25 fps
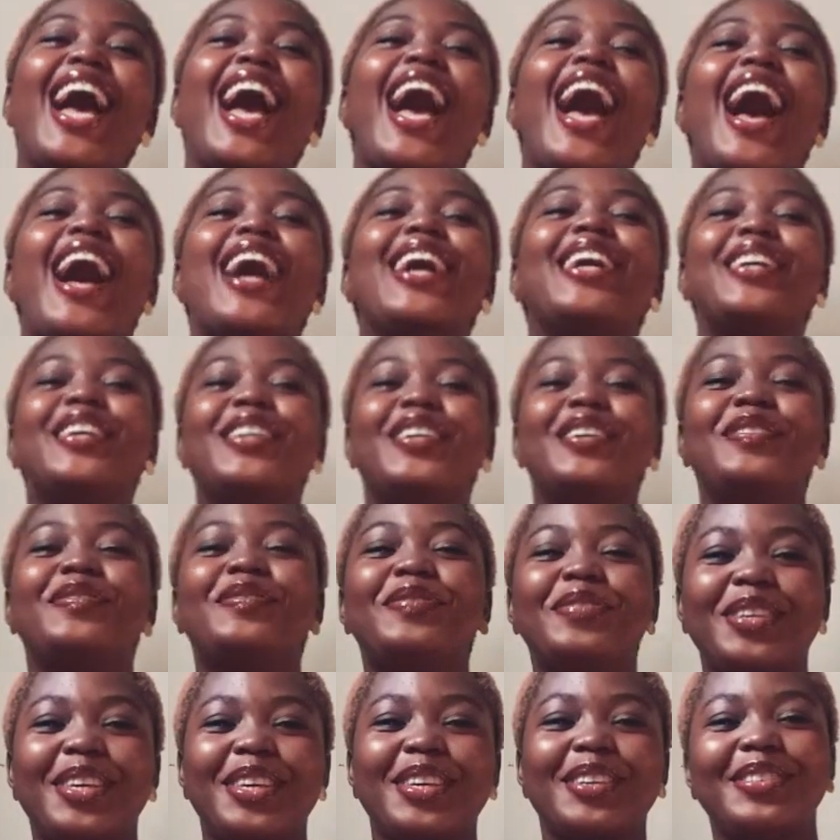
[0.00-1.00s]
I
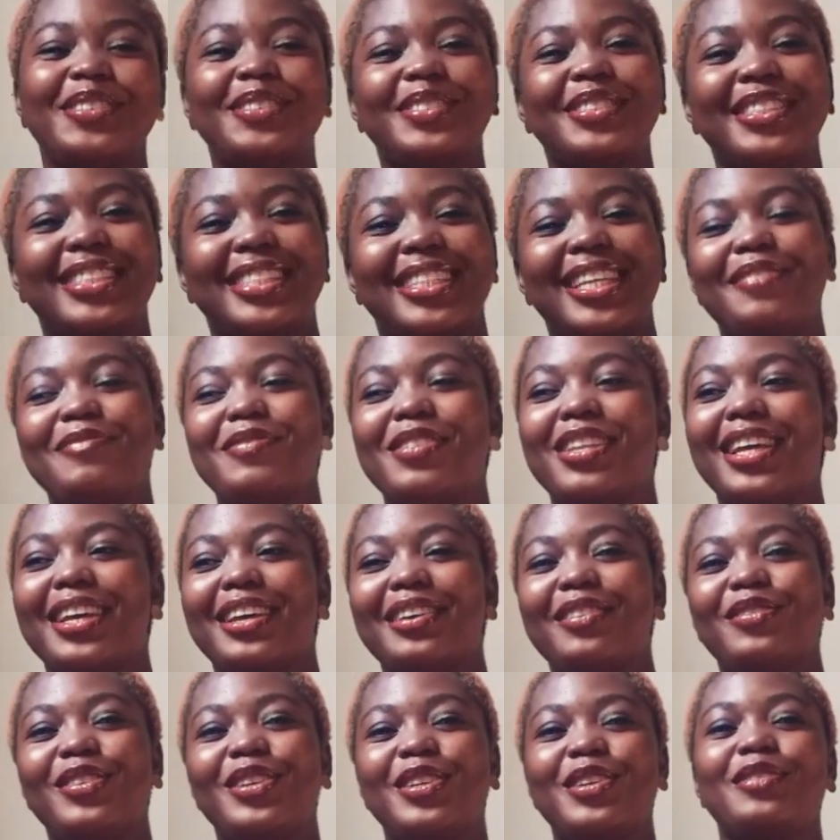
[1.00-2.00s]
hope Q would send me like
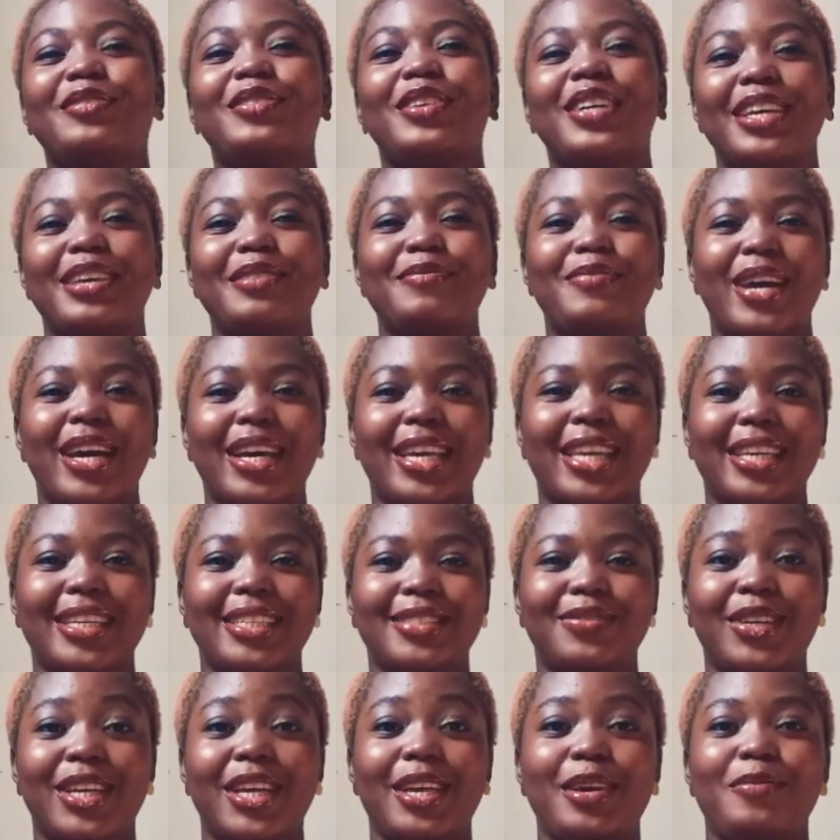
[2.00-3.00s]
a video of what he
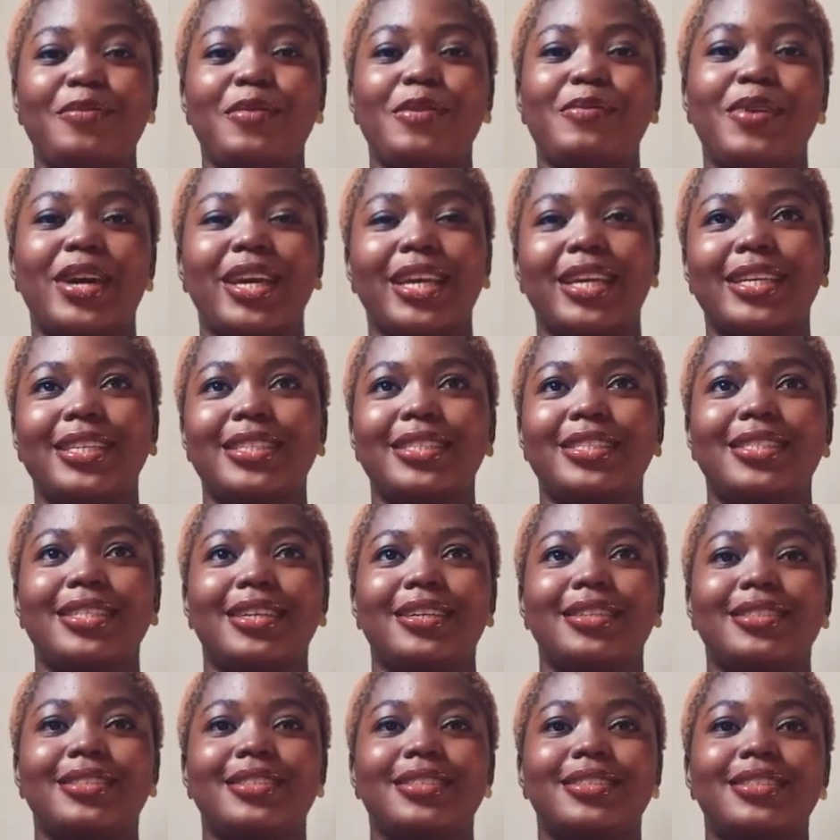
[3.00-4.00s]
helped me package,
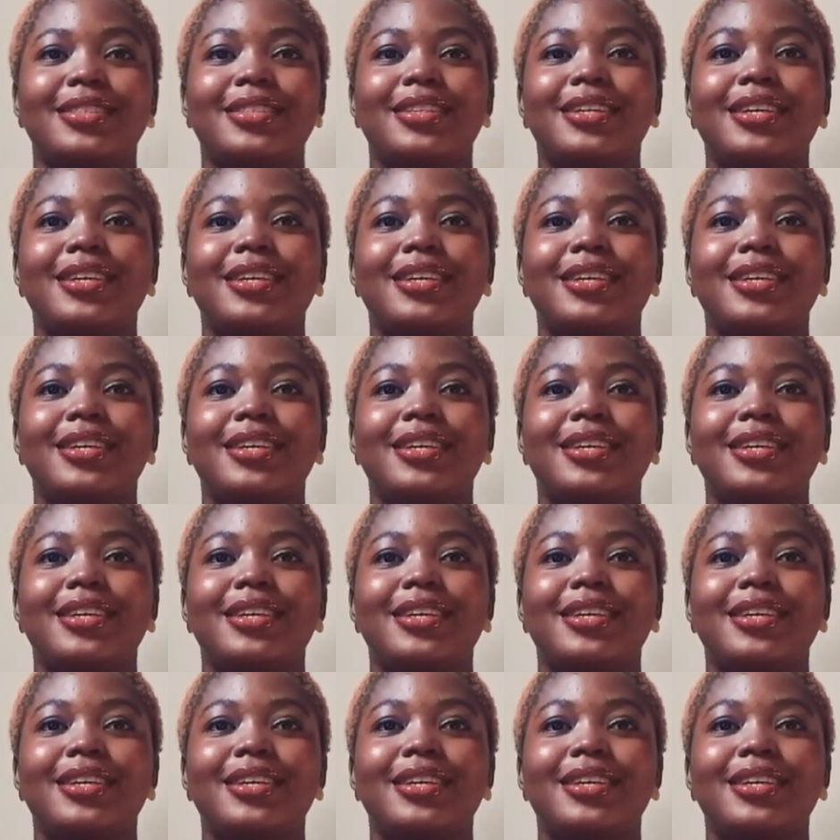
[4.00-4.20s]
and